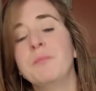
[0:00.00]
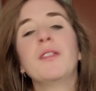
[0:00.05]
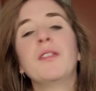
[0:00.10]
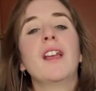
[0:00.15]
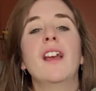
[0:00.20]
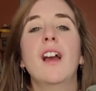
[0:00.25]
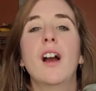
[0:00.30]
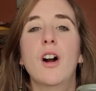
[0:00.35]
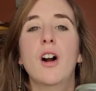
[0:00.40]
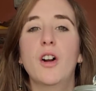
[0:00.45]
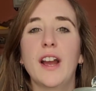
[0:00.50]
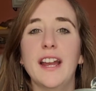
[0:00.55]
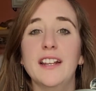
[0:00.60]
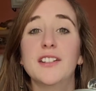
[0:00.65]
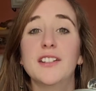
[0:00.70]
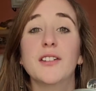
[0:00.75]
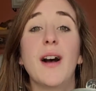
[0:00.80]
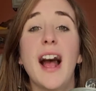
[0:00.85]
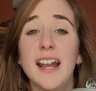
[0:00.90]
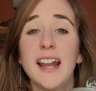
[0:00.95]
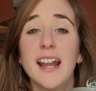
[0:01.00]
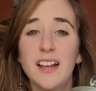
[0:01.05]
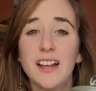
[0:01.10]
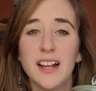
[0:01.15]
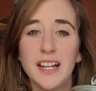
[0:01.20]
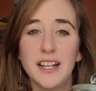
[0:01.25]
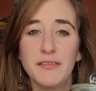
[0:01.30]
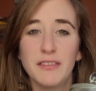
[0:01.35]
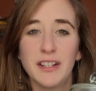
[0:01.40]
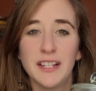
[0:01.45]
Okay, so any kind
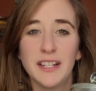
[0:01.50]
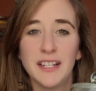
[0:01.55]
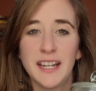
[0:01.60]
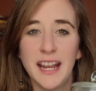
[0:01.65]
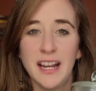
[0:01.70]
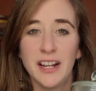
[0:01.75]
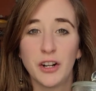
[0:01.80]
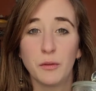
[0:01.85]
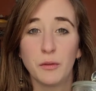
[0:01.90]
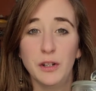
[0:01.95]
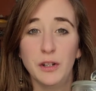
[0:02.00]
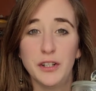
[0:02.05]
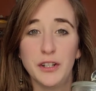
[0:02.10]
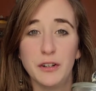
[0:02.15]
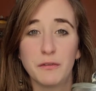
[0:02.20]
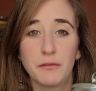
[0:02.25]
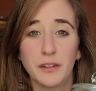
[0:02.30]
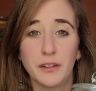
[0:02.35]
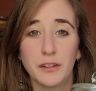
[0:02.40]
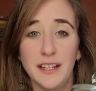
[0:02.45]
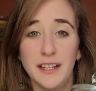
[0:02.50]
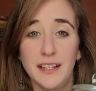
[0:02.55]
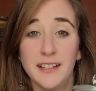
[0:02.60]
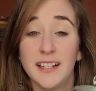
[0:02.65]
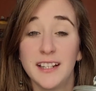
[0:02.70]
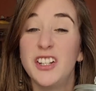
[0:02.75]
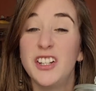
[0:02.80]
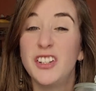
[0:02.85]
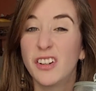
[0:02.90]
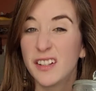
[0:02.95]
of a container will do for these. It
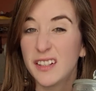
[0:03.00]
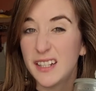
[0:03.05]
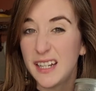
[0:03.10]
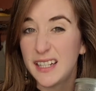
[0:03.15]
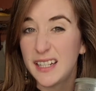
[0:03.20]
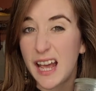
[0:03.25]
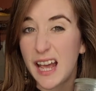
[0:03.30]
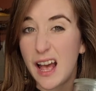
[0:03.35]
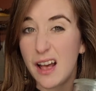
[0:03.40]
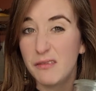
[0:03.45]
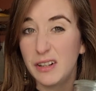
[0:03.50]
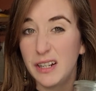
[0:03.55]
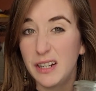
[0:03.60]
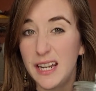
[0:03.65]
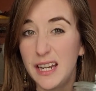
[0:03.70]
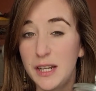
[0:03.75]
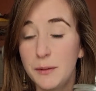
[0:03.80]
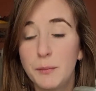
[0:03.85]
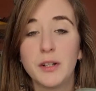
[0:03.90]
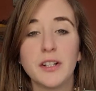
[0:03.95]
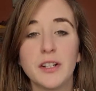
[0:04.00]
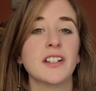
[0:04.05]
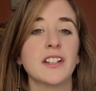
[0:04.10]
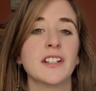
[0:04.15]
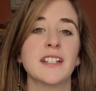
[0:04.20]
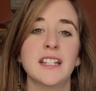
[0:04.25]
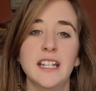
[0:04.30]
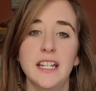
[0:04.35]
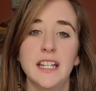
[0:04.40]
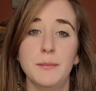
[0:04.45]
does need to have a lid, but it doesn't
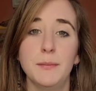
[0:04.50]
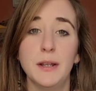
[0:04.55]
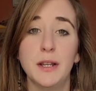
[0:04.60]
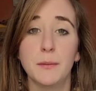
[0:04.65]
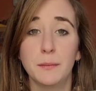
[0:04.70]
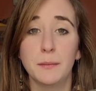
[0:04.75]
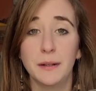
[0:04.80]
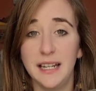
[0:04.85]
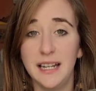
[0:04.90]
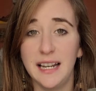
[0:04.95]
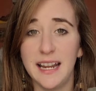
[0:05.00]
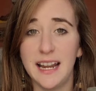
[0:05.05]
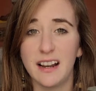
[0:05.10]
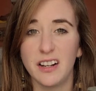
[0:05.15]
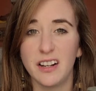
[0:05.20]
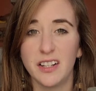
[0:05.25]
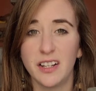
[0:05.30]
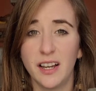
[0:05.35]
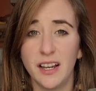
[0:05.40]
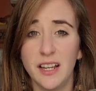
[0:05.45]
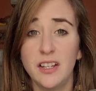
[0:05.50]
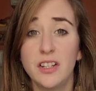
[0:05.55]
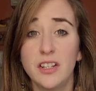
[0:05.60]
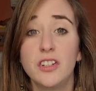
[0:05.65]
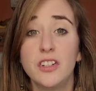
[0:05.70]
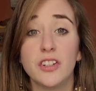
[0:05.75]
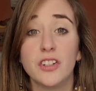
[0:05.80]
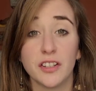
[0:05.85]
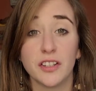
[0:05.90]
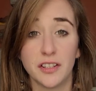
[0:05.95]
need to be completely airtight,
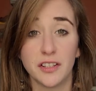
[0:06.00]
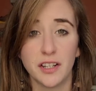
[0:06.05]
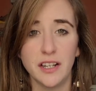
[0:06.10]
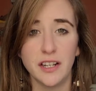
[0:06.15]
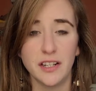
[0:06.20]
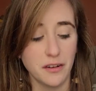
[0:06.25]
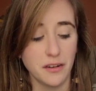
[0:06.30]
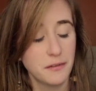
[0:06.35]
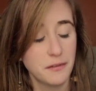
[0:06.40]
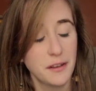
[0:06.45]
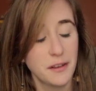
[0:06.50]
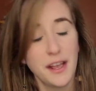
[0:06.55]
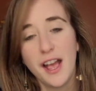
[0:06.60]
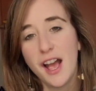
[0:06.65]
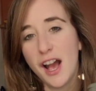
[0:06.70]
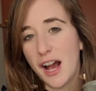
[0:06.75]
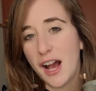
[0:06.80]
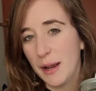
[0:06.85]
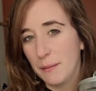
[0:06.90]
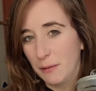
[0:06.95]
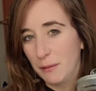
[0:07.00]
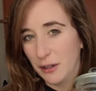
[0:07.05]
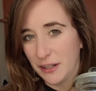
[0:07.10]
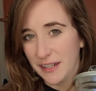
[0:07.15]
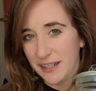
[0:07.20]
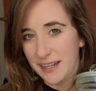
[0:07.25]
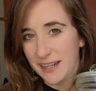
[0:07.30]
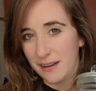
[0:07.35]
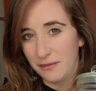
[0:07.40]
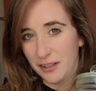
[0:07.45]
just tight enough. I'm lucky to
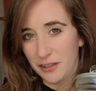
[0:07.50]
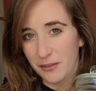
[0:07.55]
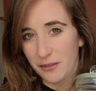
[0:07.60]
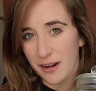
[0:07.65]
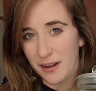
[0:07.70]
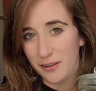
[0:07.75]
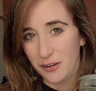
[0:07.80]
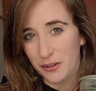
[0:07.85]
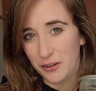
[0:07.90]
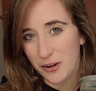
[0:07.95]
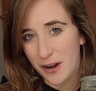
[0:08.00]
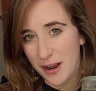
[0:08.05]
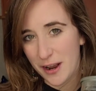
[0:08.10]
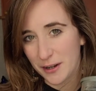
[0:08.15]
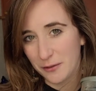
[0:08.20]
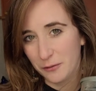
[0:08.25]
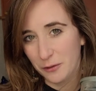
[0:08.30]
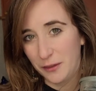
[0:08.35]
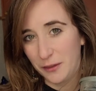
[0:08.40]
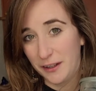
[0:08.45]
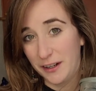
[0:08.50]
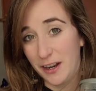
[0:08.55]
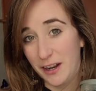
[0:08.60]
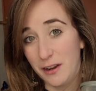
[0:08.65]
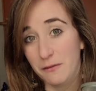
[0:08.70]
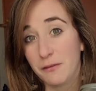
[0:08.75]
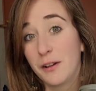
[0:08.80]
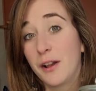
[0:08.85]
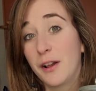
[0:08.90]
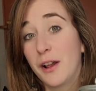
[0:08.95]
have this rather attractive one that I've
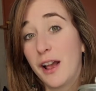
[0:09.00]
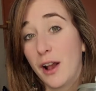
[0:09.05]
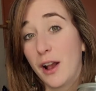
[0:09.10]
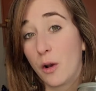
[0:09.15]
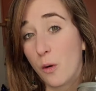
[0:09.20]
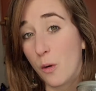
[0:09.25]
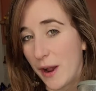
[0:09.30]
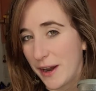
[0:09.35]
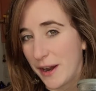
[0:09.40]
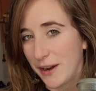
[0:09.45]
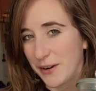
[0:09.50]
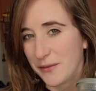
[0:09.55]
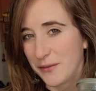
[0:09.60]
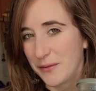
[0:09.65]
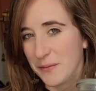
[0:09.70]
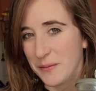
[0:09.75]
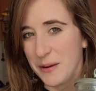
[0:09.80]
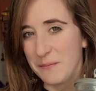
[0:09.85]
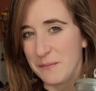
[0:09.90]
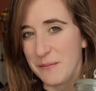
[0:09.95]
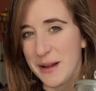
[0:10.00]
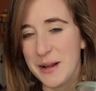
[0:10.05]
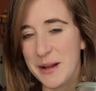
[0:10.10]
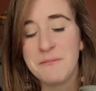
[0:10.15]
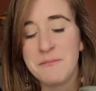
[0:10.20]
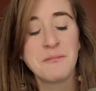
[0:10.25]
acquired from my mum.